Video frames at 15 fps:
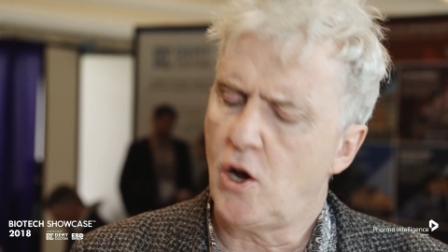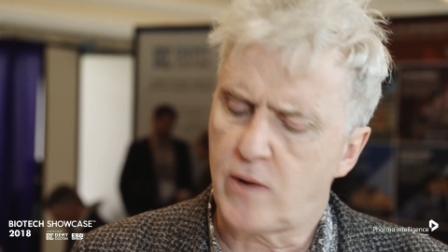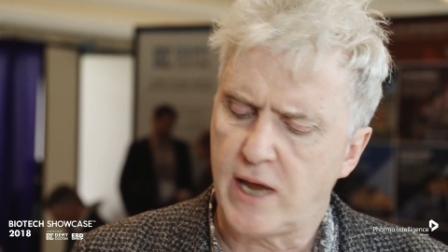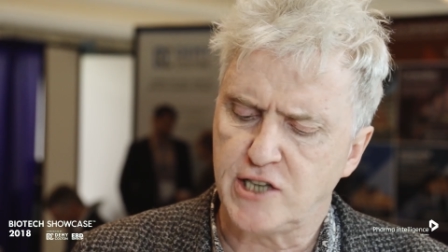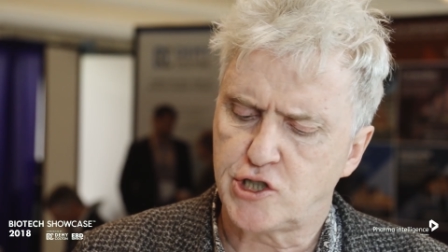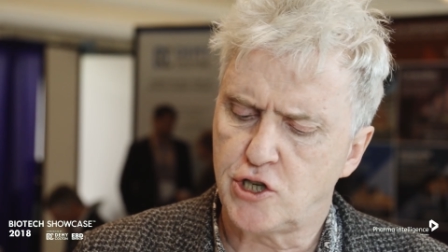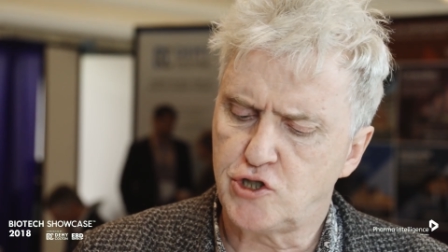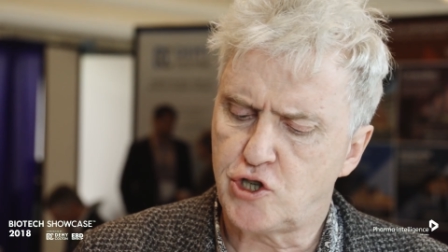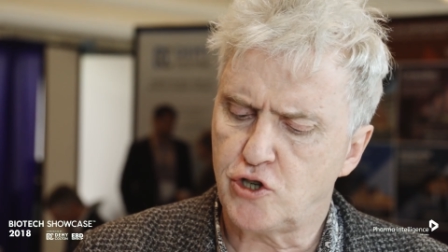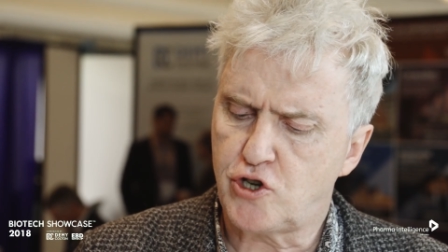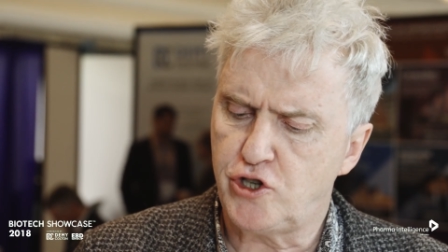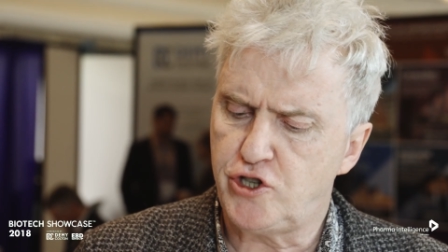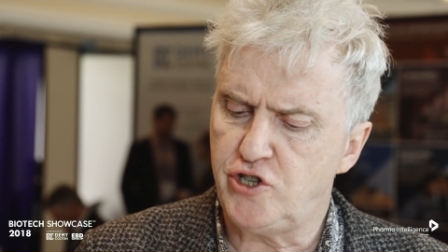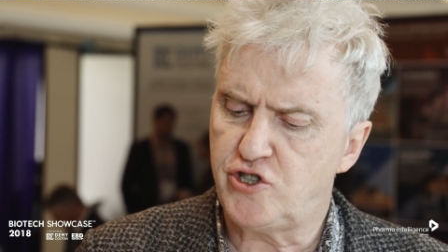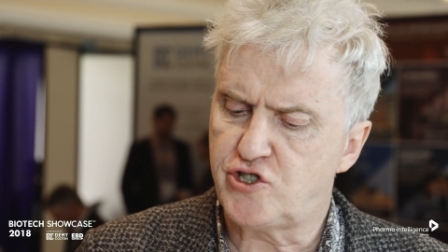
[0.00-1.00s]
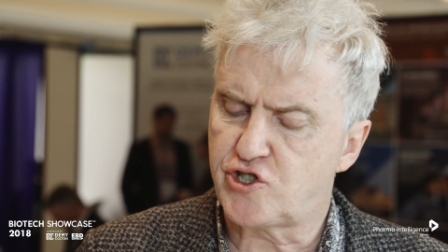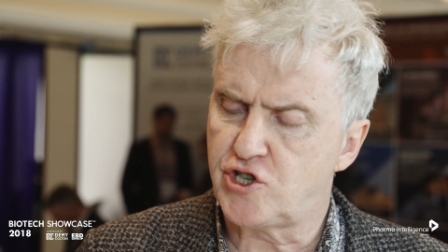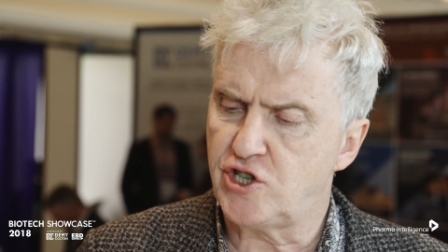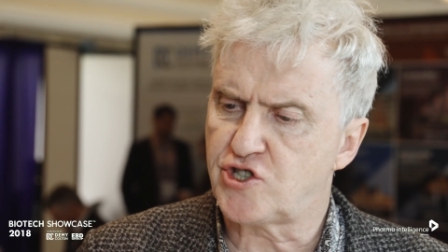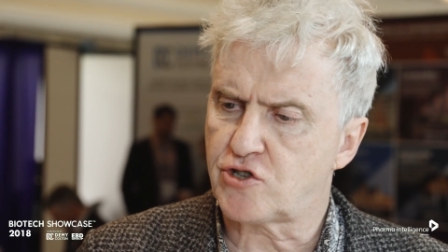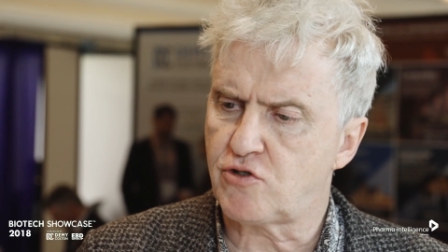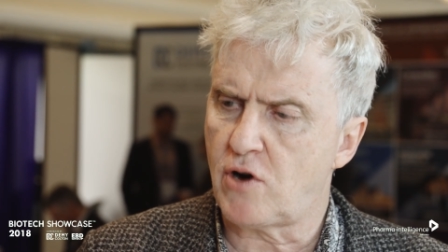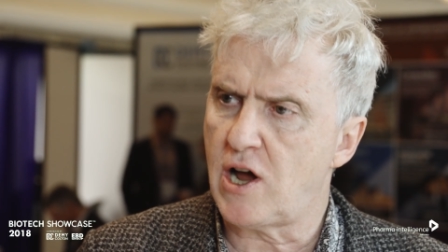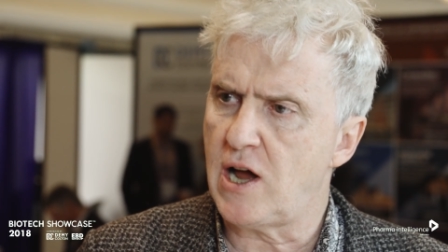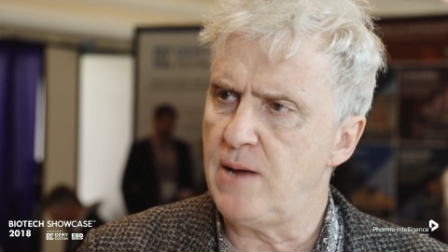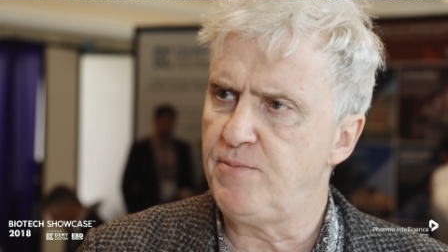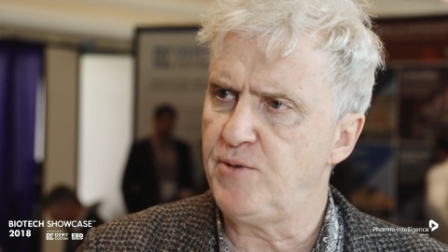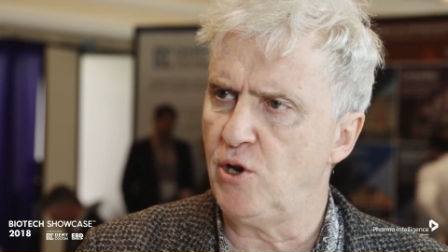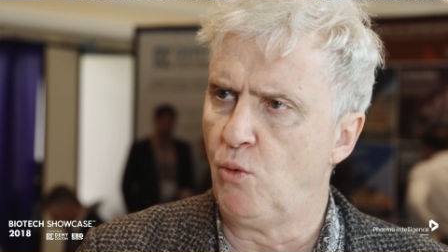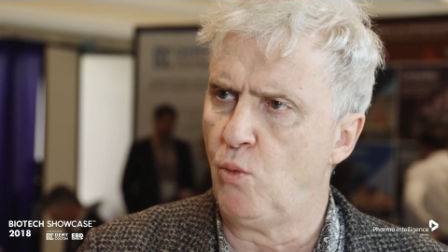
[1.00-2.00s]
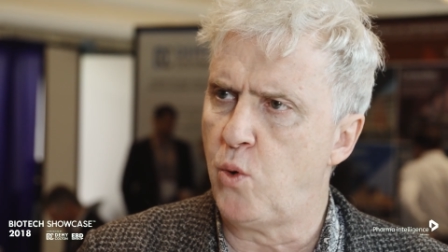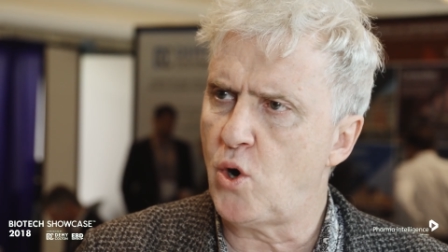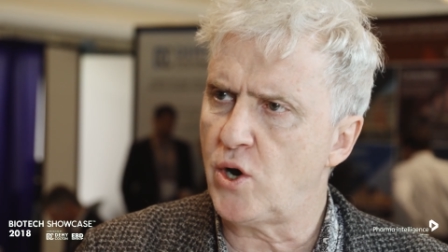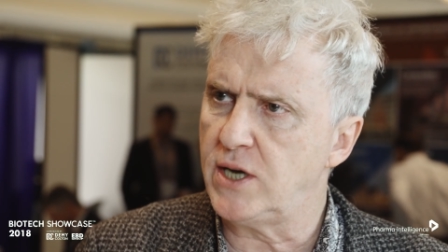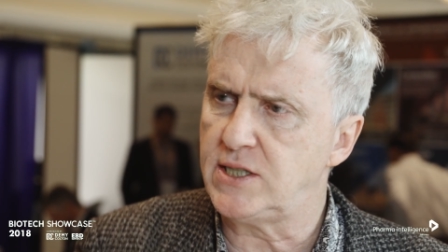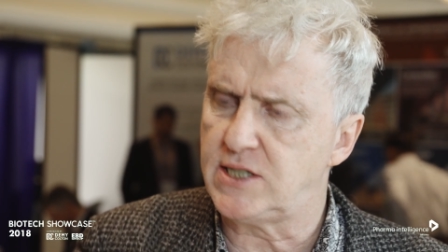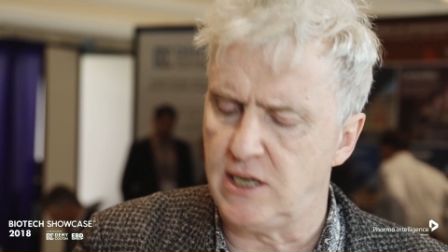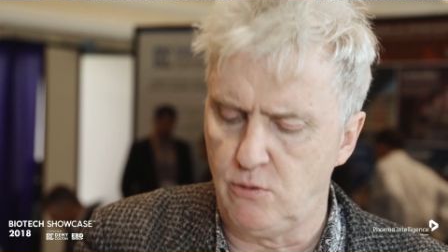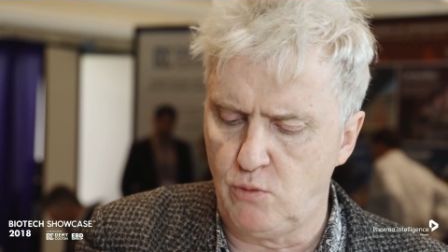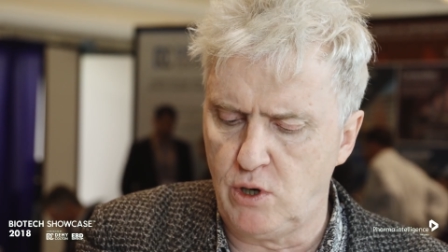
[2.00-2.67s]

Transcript: Okay, so could you describe, you know, what is it?